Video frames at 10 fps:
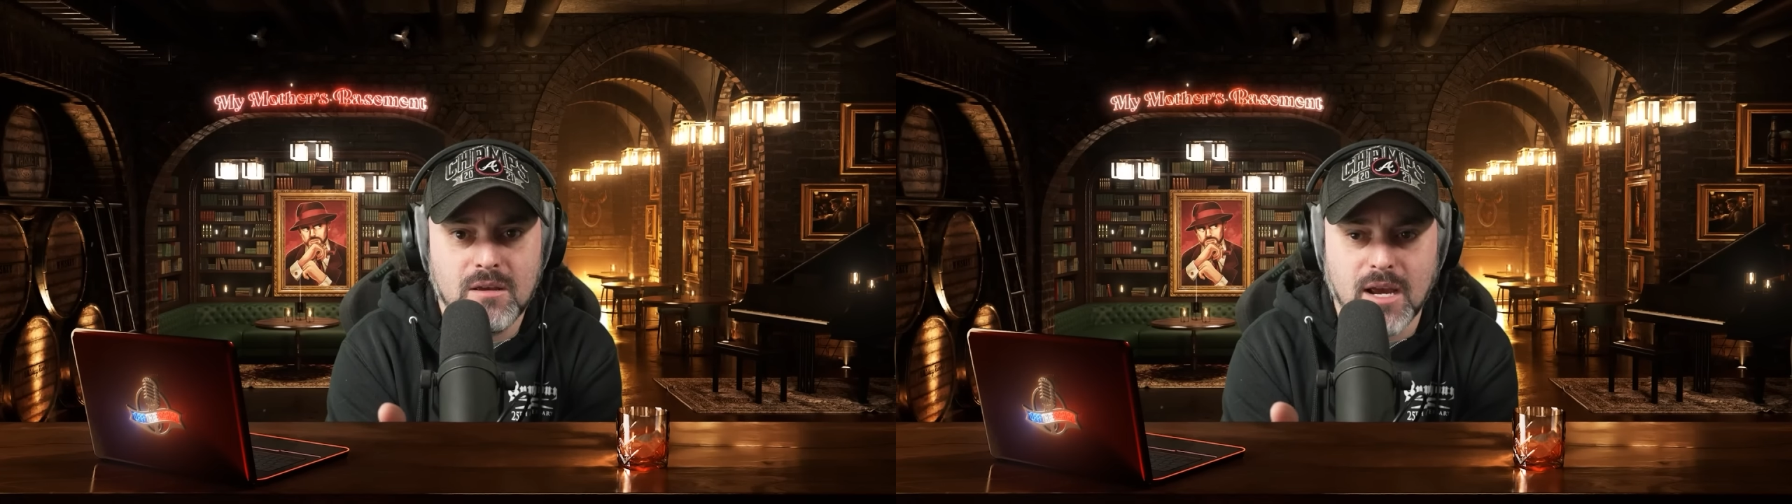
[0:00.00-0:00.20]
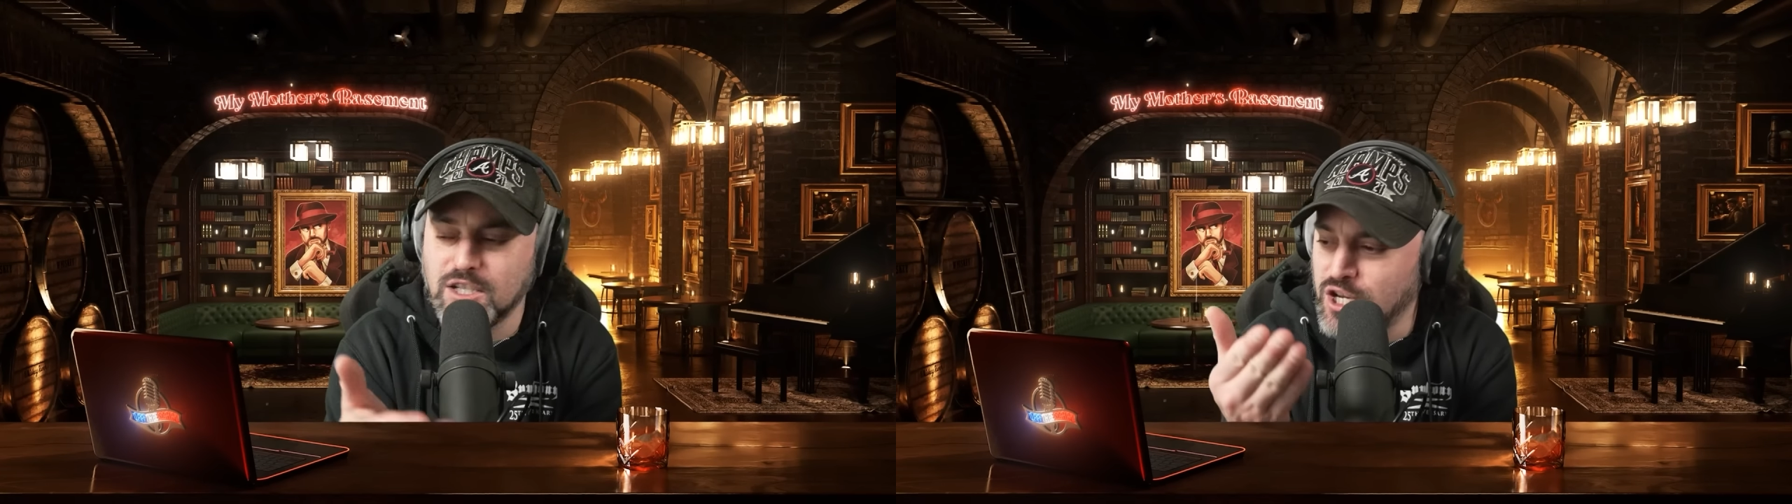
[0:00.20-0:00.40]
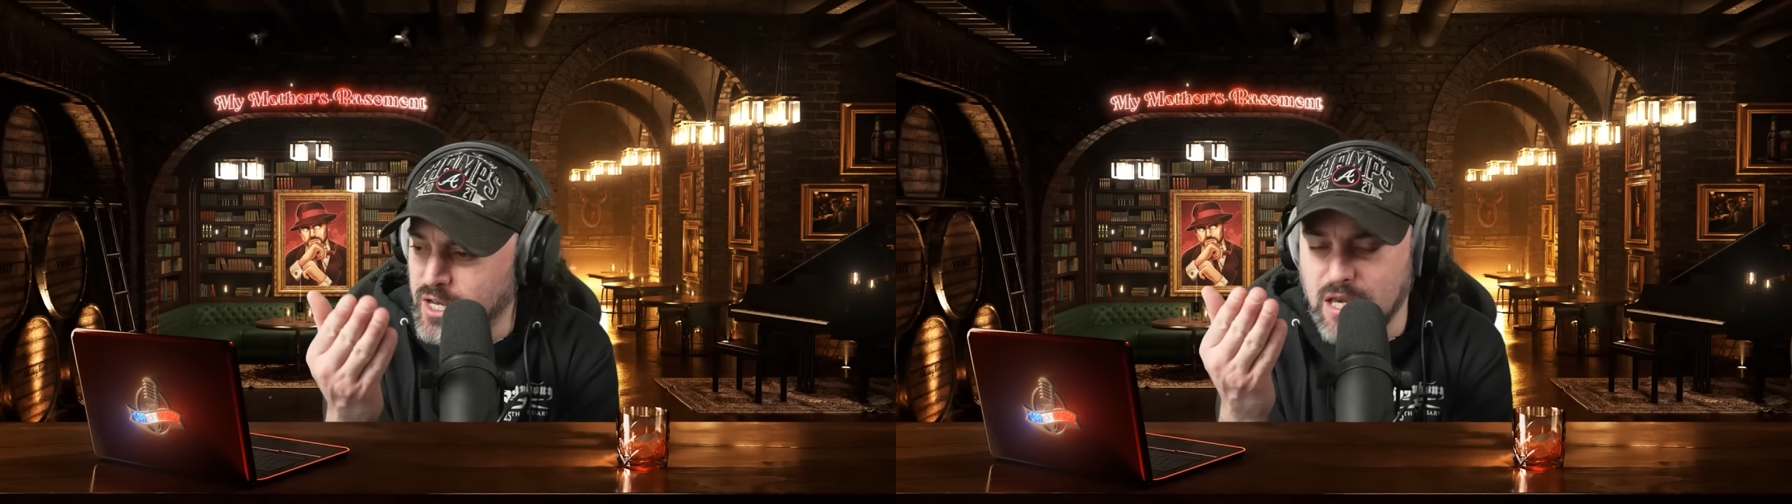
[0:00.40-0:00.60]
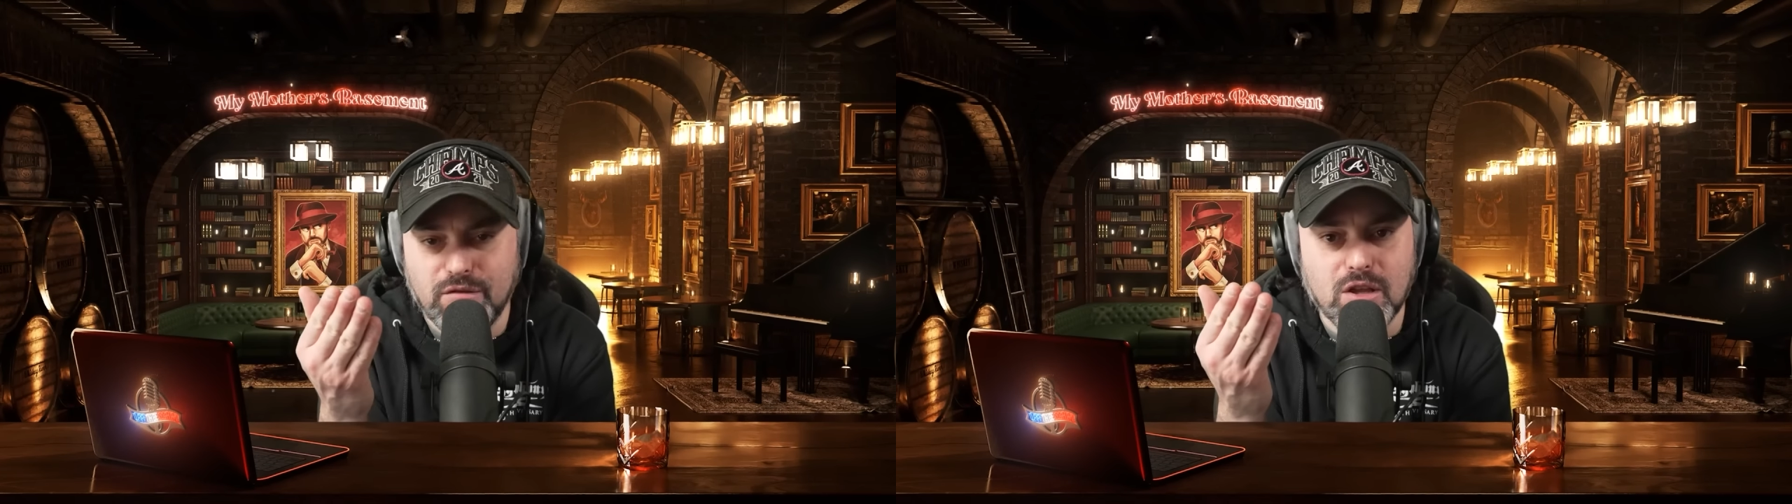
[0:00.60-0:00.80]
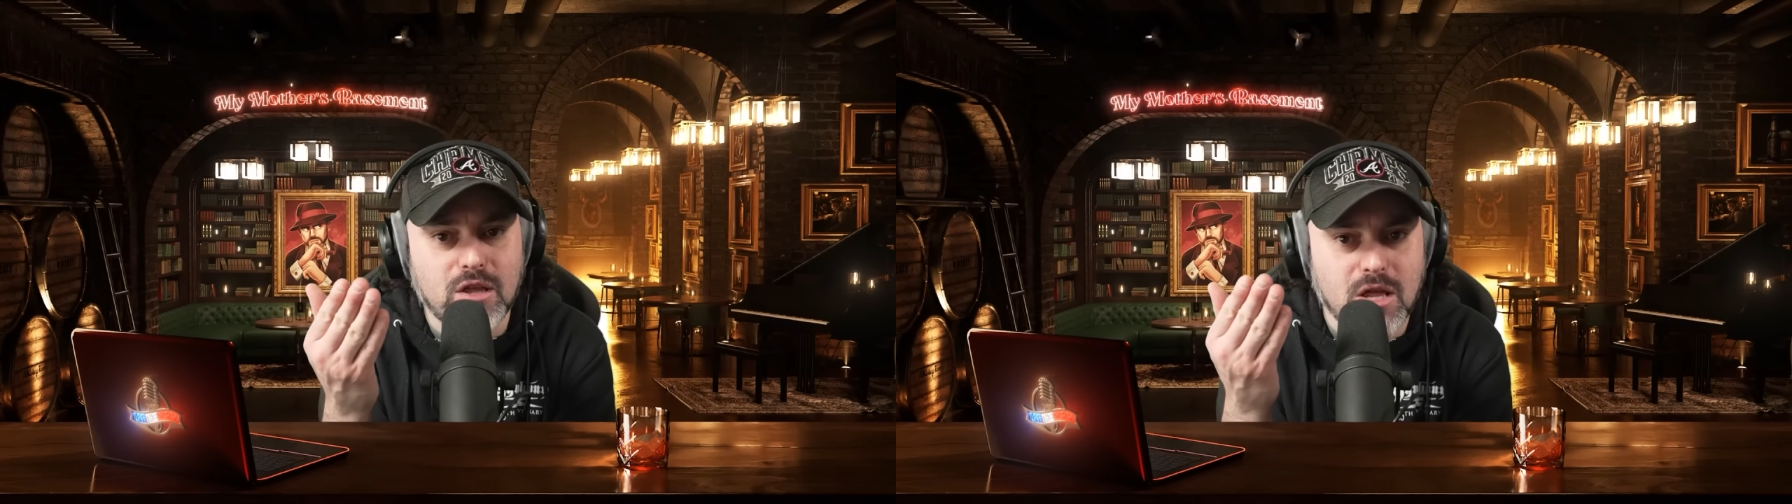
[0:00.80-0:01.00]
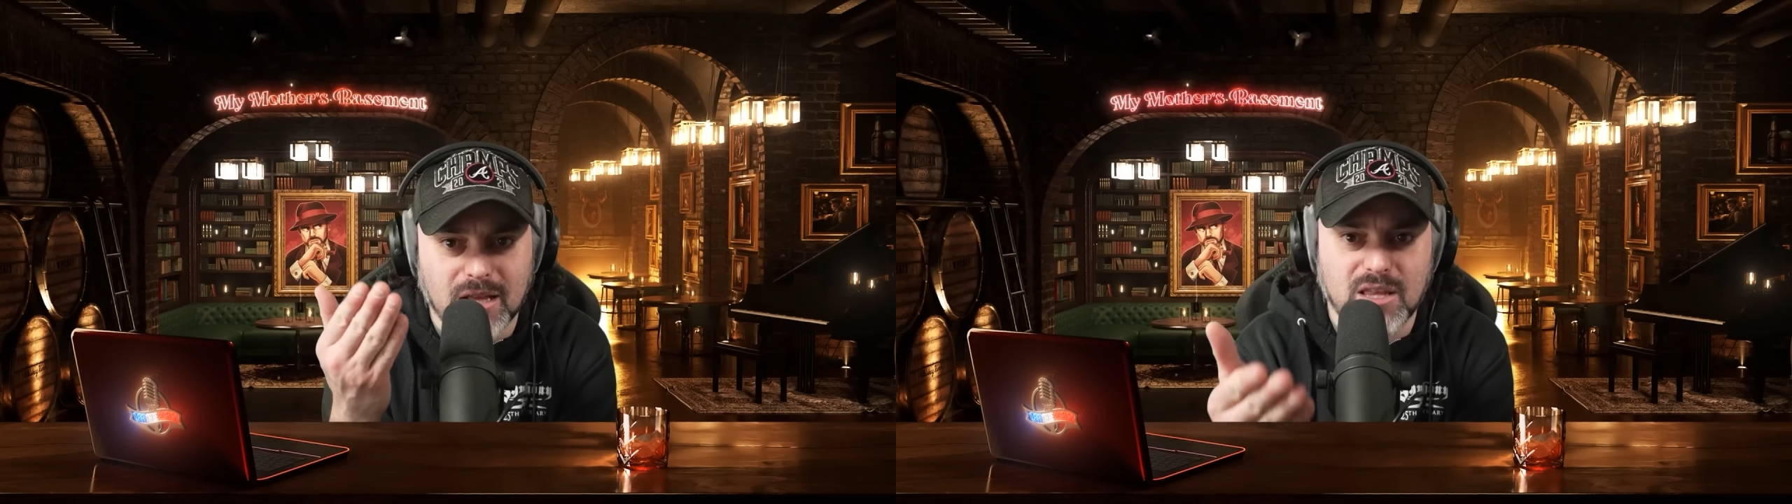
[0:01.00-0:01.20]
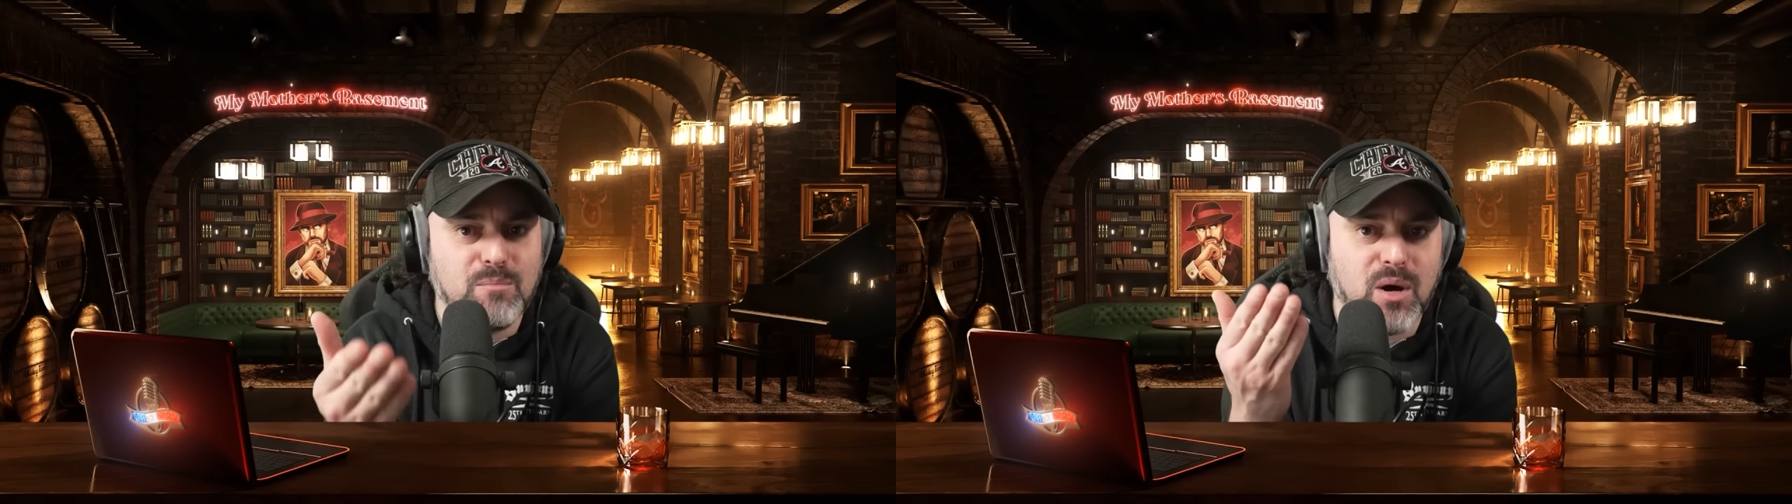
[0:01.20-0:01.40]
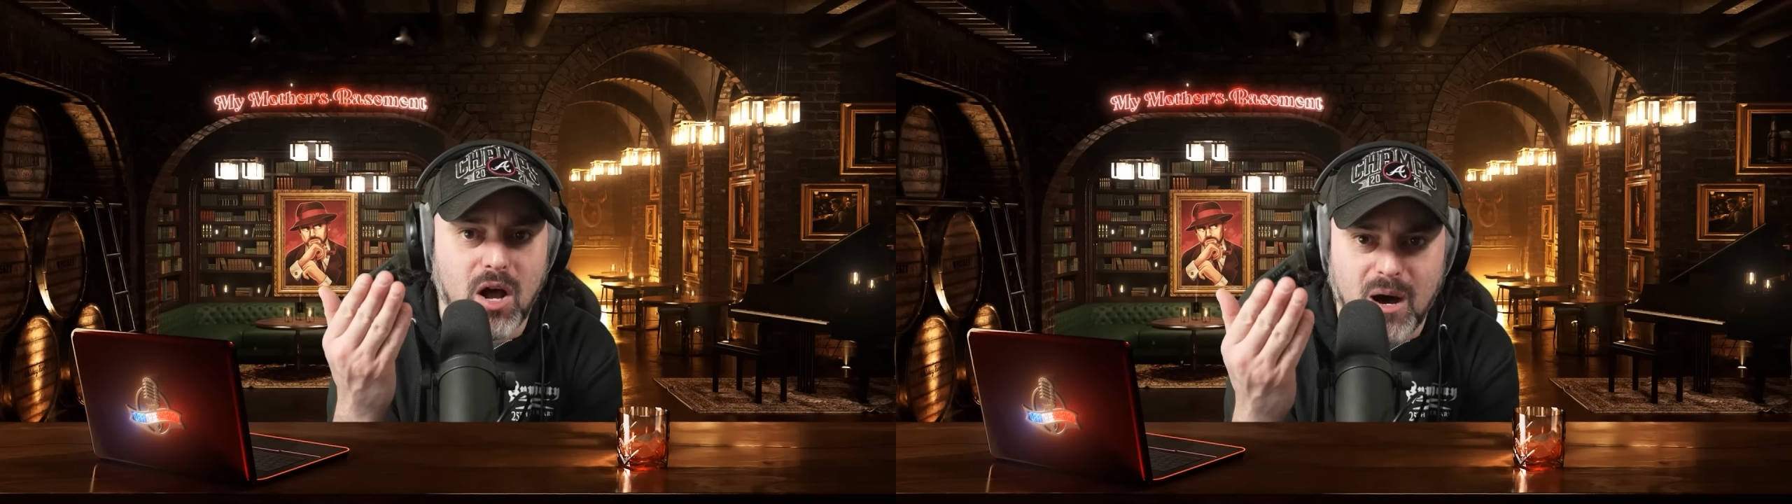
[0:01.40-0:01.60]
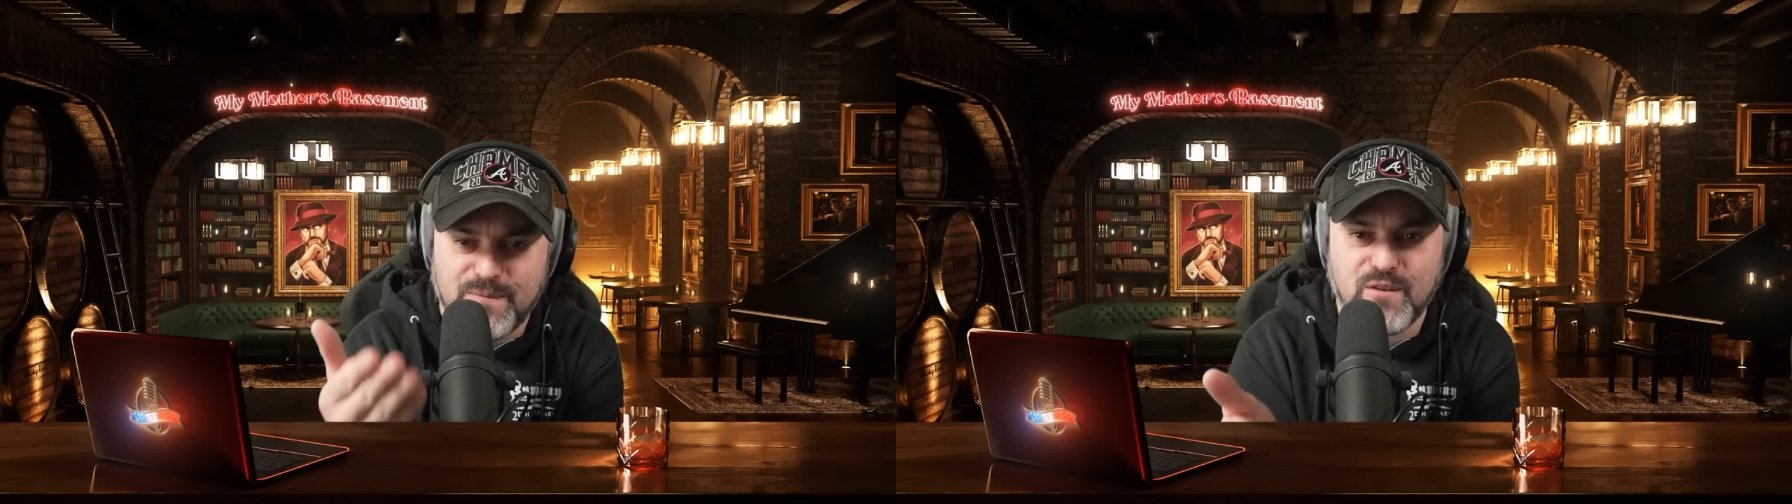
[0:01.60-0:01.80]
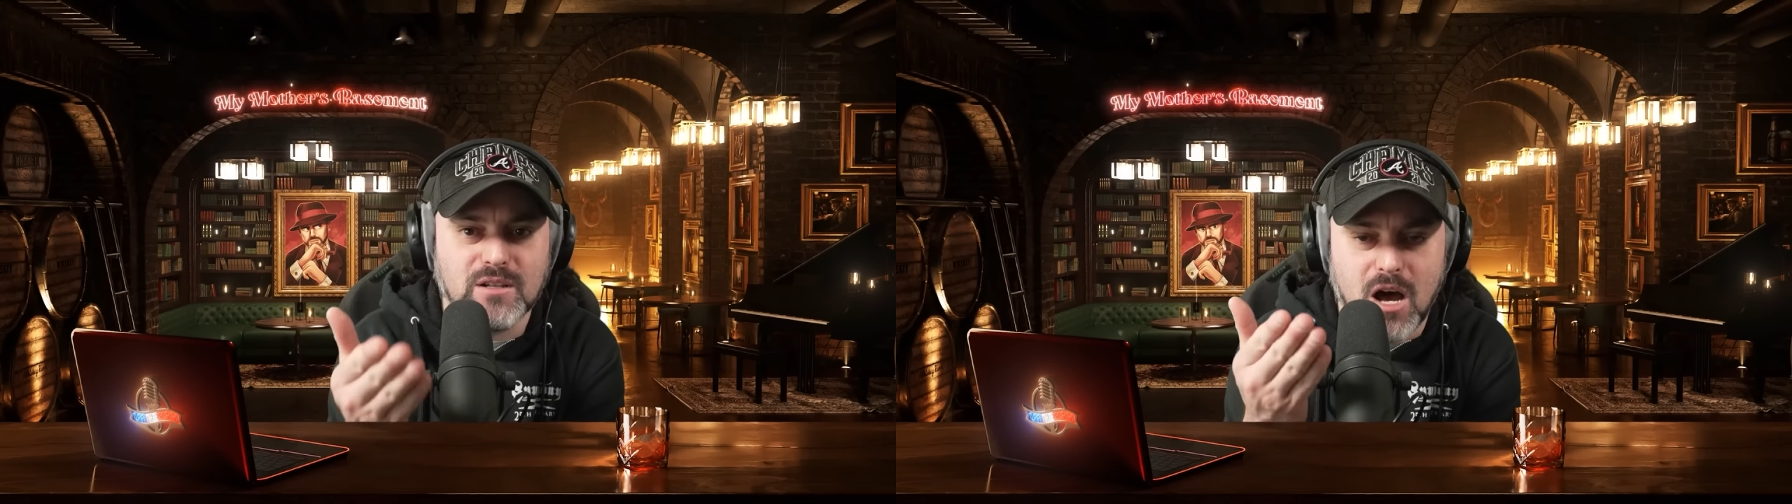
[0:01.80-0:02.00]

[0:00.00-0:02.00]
and is going to give you nothing but upfront,